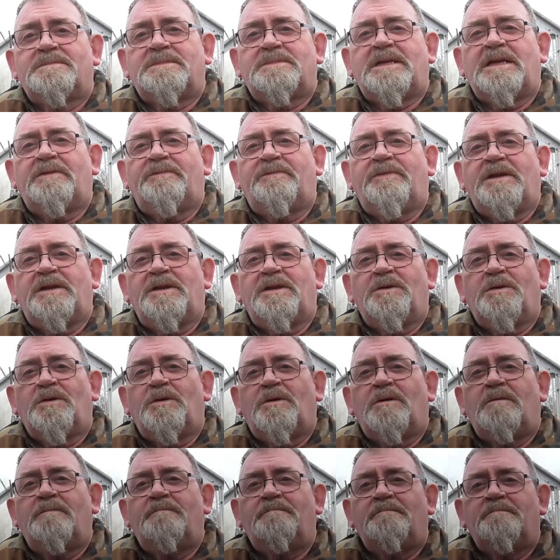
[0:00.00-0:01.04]
Did a
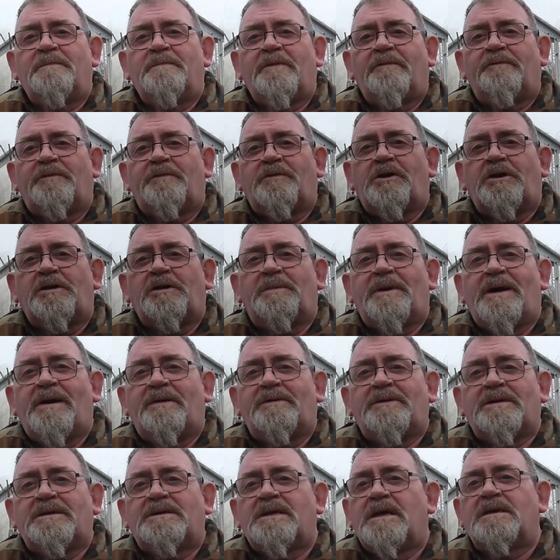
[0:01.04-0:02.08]
video, forgot
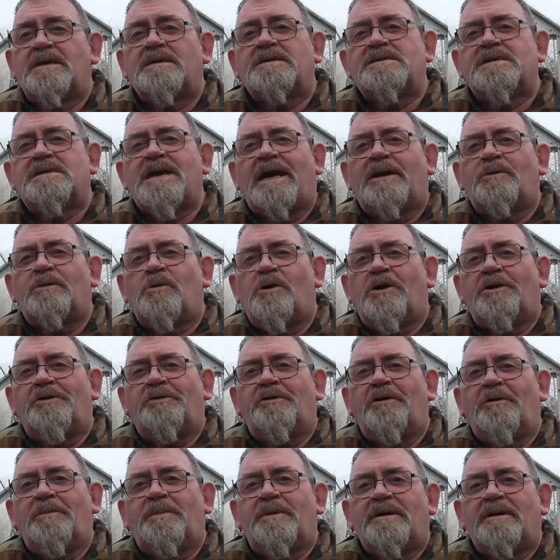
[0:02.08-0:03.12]
about it, started
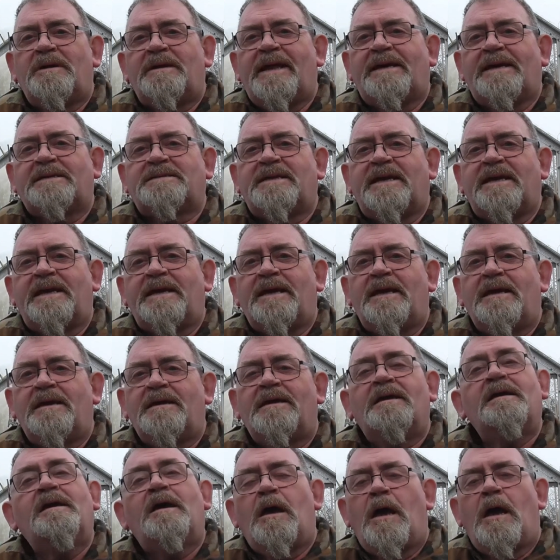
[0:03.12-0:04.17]
water up, next thing,
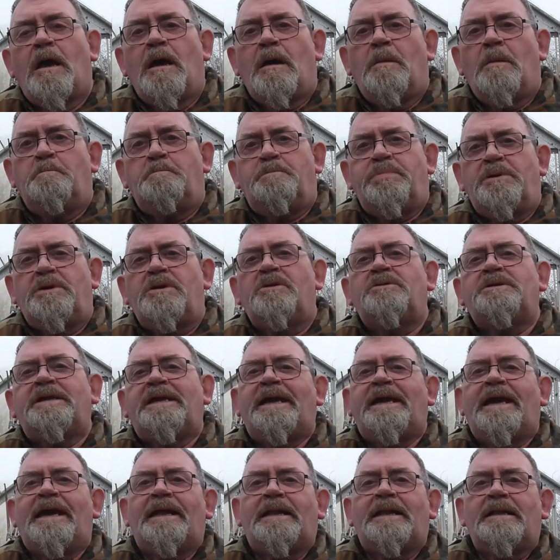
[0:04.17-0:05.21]

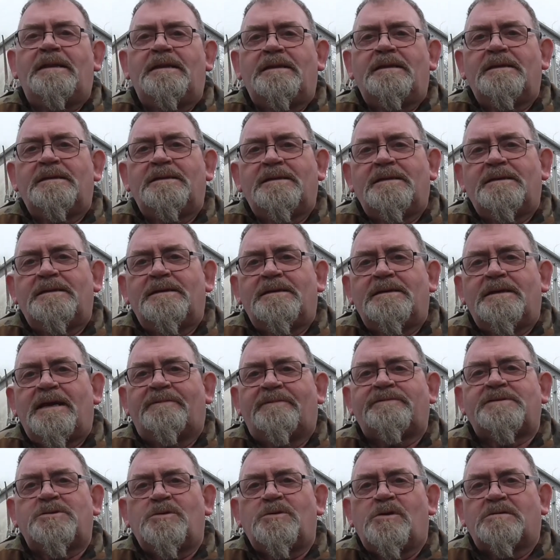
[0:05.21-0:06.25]
bloody hell,
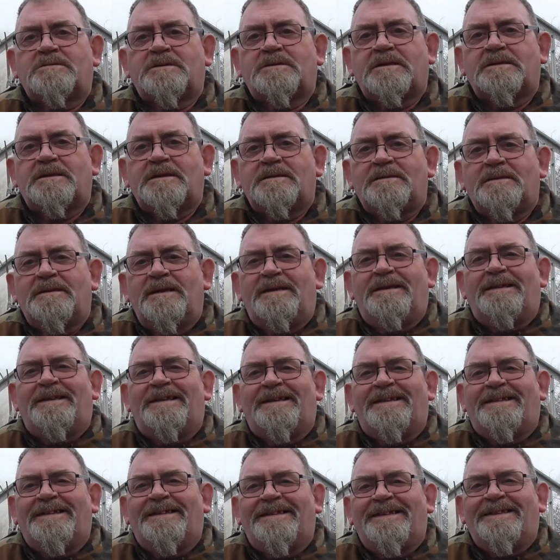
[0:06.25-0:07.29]
I've soaked it.
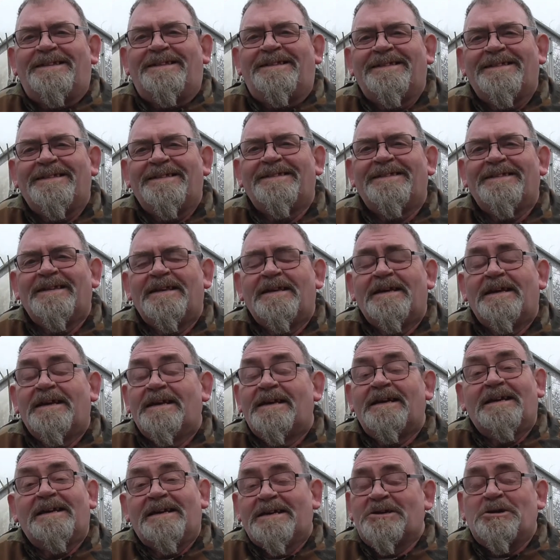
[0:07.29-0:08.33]
A
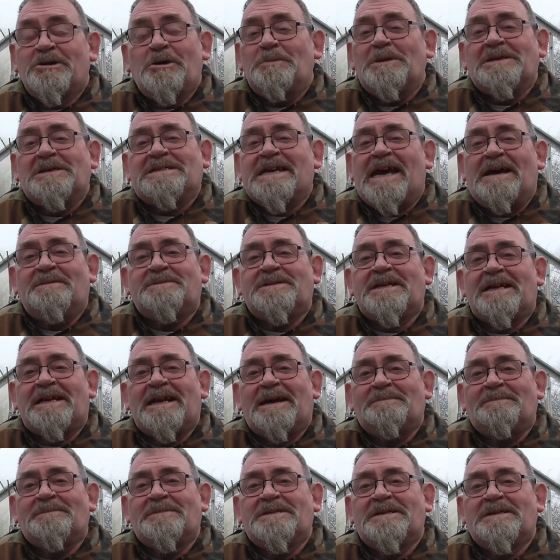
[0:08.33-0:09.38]
couple of times that
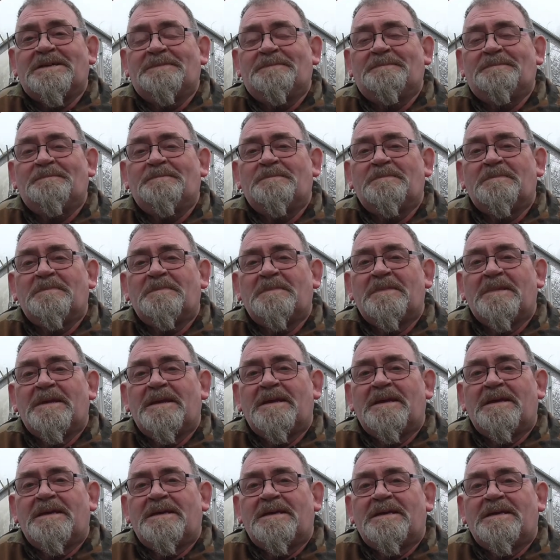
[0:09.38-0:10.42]
happened.
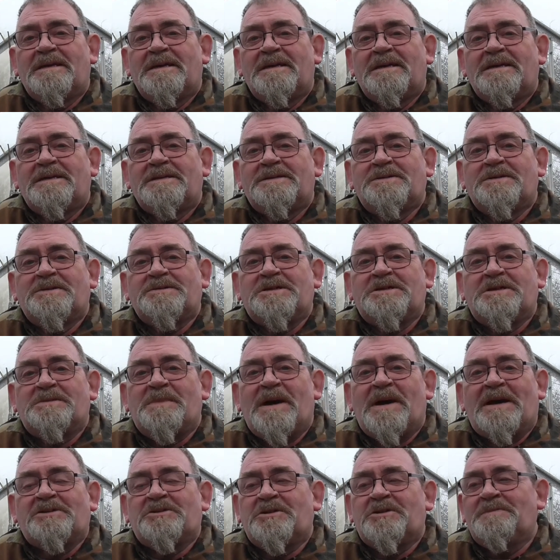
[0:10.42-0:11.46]
So as you
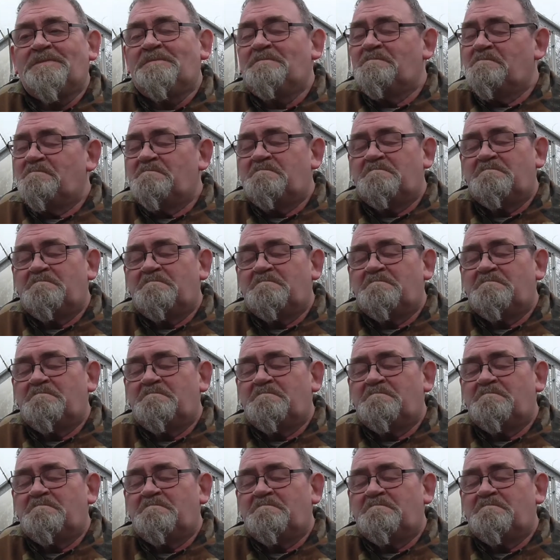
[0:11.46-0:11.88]
imagine,